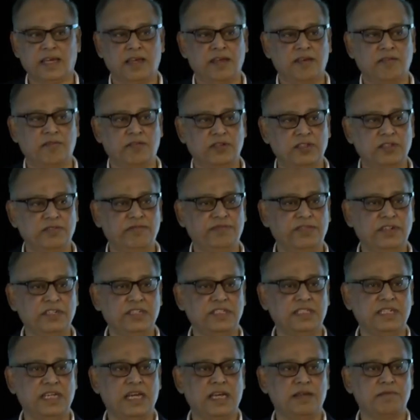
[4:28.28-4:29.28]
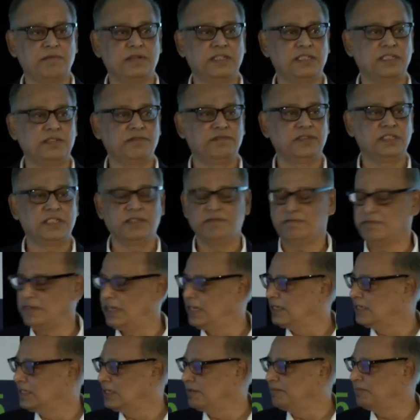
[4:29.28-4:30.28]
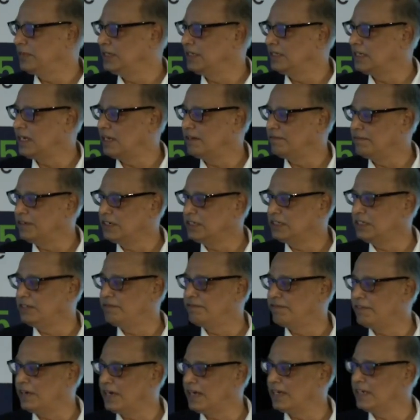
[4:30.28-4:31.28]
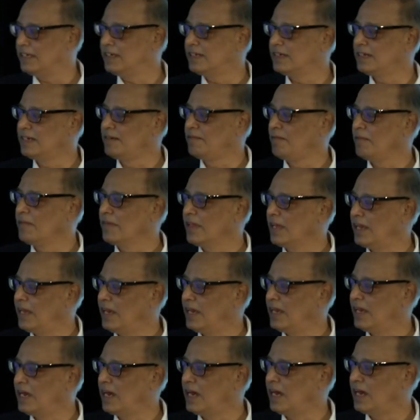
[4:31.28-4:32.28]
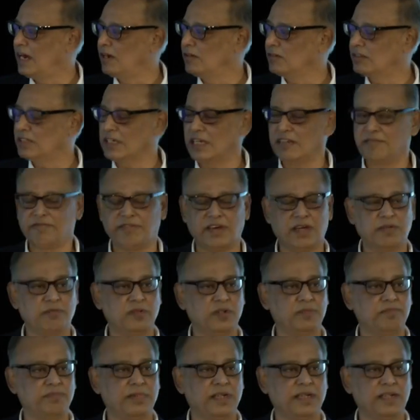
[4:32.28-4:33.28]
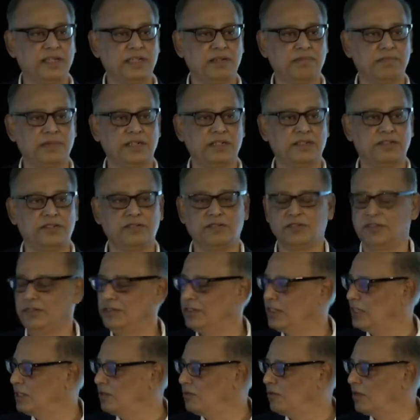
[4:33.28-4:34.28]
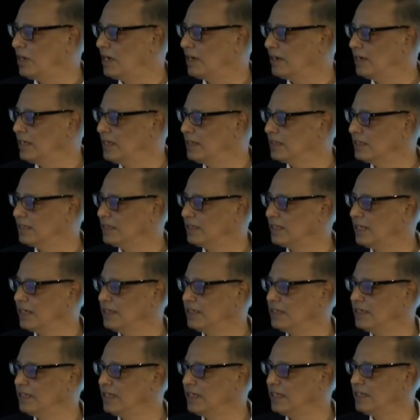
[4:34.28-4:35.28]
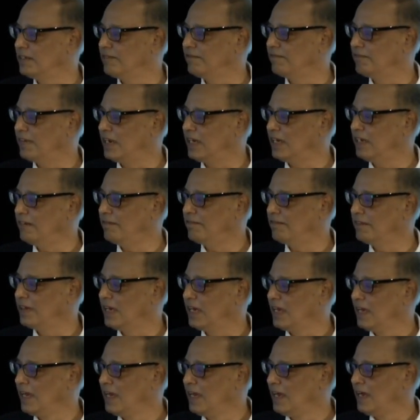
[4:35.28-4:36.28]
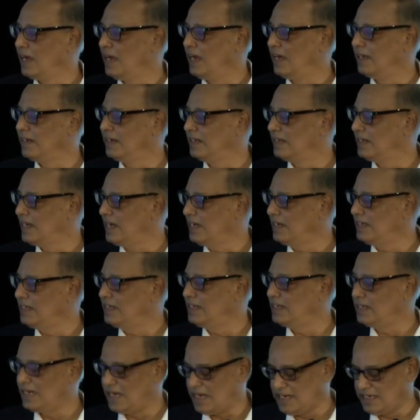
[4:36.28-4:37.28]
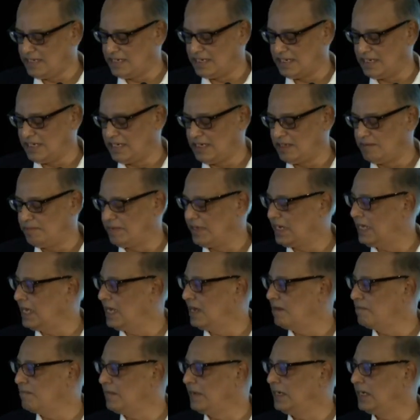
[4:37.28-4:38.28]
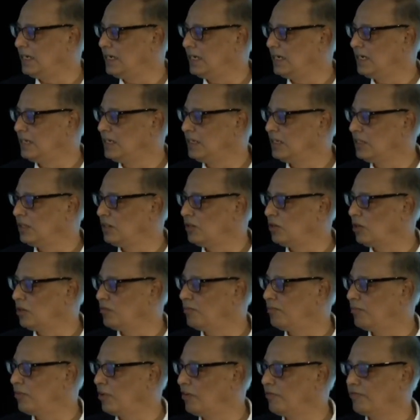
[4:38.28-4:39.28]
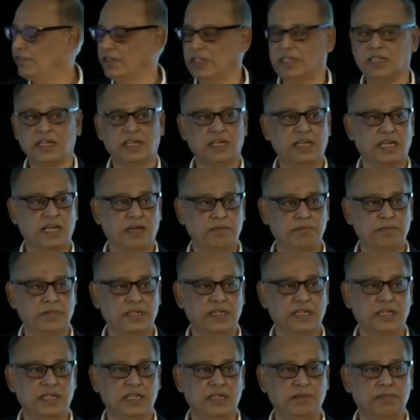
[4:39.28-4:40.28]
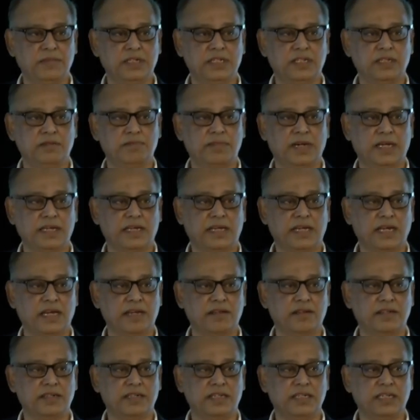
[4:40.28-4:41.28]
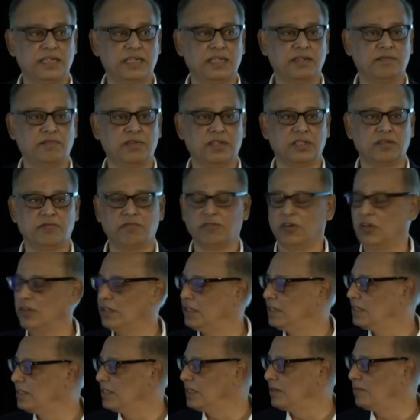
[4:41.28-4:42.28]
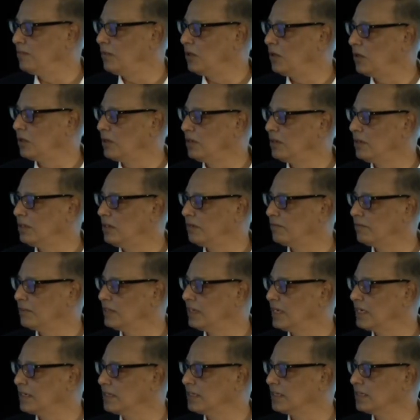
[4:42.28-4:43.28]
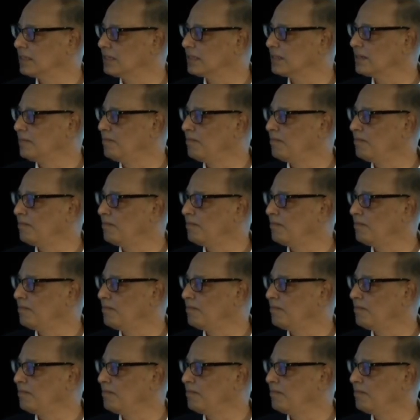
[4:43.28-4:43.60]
For the first time, SMC diversified outside family planning by introducing ORS in 1985. And in 1990, it became a non-profit company limited by guarantee with a voluntary board of directors.